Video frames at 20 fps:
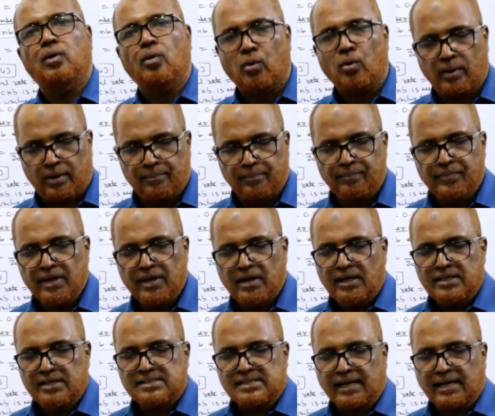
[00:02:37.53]
Or
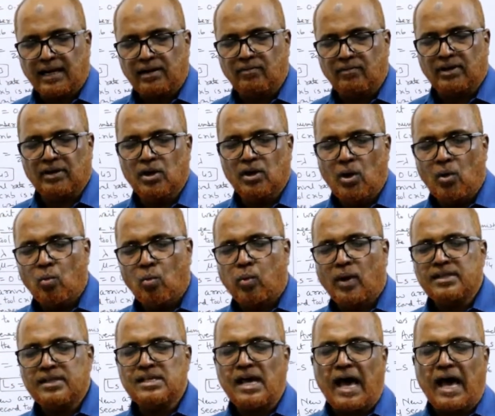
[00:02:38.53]
second one,
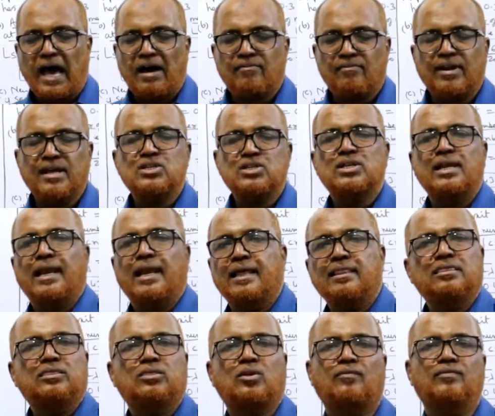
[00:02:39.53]
what is the average
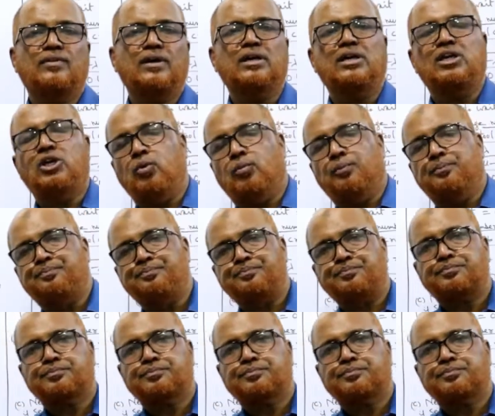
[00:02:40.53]
length of the queue?